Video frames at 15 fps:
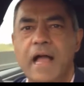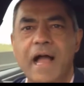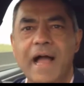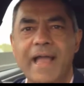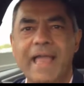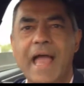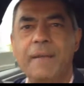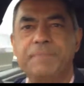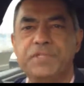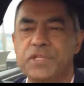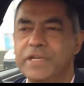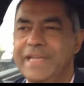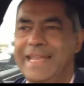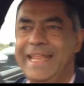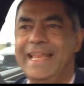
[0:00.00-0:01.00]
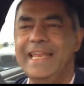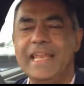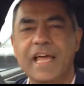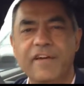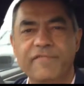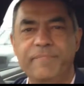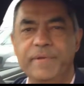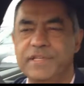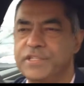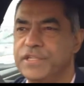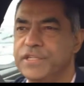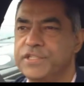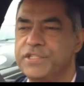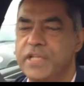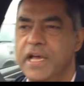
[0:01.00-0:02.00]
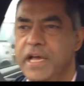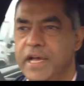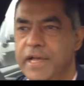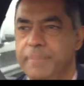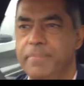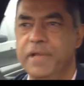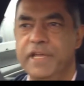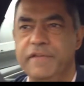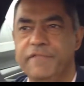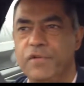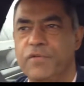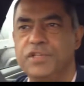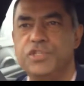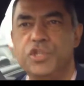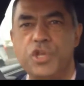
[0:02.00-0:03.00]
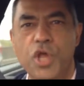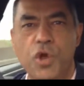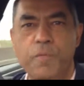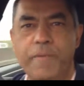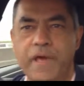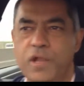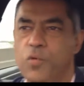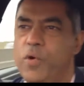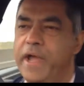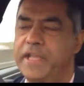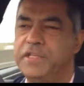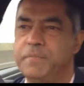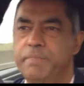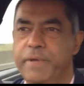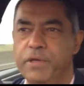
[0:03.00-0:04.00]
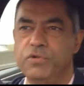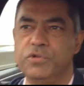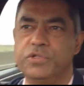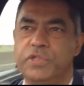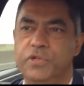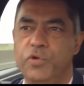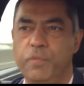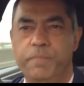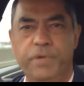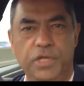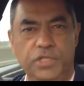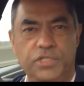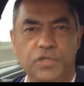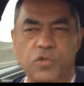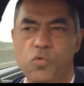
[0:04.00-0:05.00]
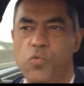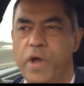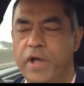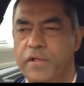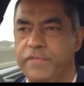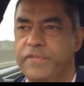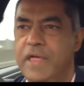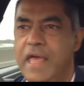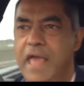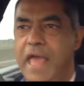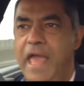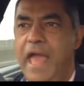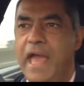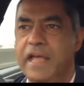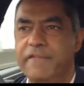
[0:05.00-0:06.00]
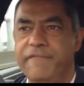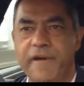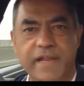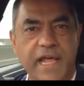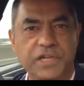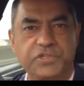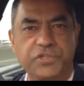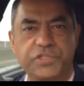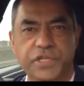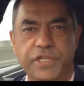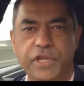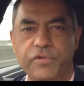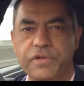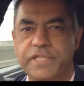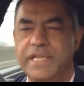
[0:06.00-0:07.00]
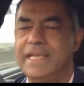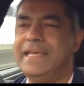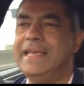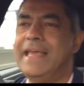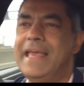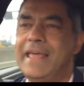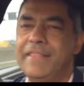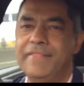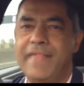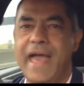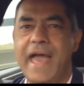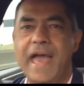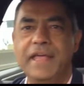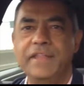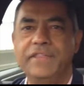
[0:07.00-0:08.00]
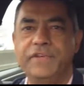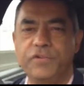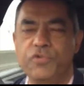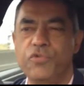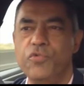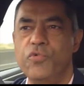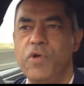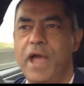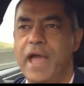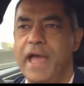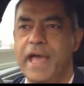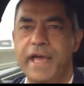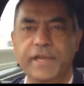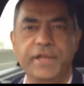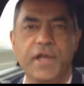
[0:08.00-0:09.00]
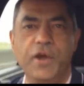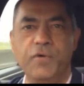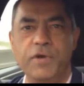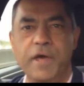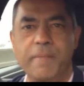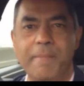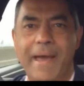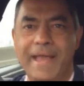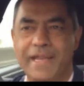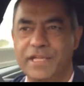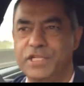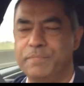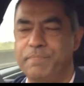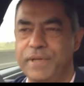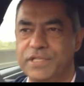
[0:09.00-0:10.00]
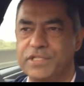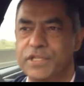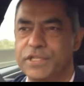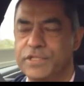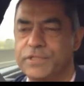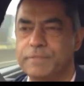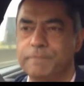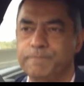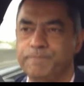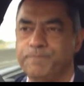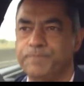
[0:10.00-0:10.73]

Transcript: I absolutely love business. I believe there is no better way to build your personal wealth and financial security than through an owner managed business.